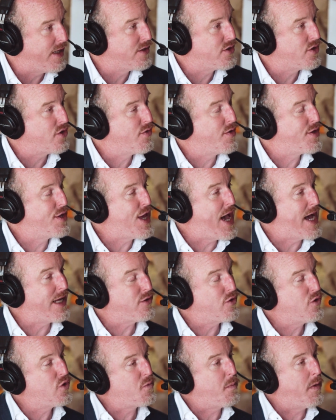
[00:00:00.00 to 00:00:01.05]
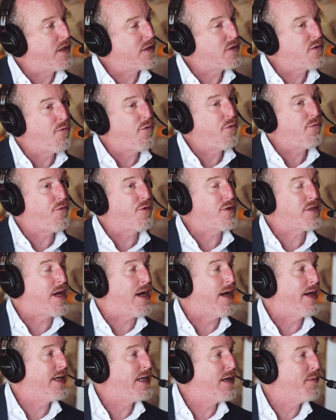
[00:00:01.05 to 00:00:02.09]
And so that's responsible for
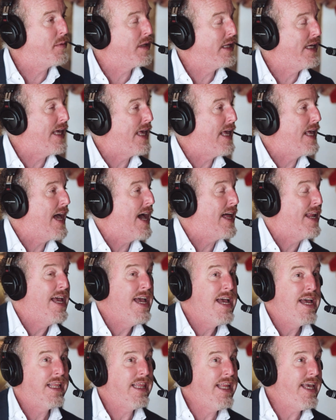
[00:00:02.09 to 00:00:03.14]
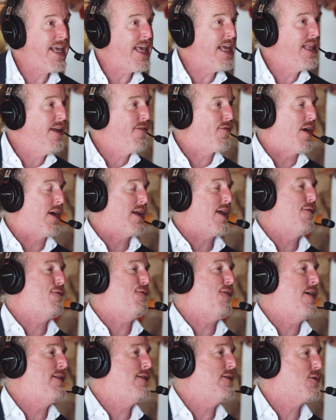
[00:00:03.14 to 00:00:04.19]
tying up leaky gut, leaky liver. I
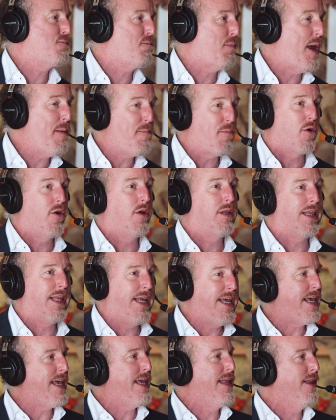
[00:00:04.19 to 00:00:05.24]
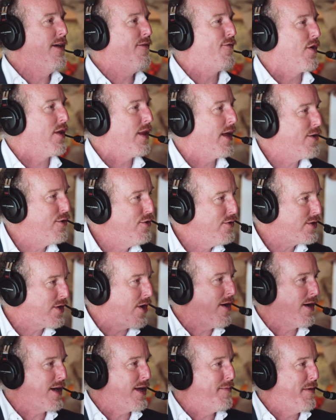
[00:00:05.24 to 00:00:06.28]
find this paper on leaky liver. Like, who's
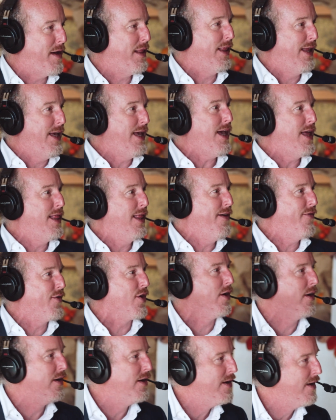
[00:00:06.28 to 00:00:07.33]
talking about a leaky liver?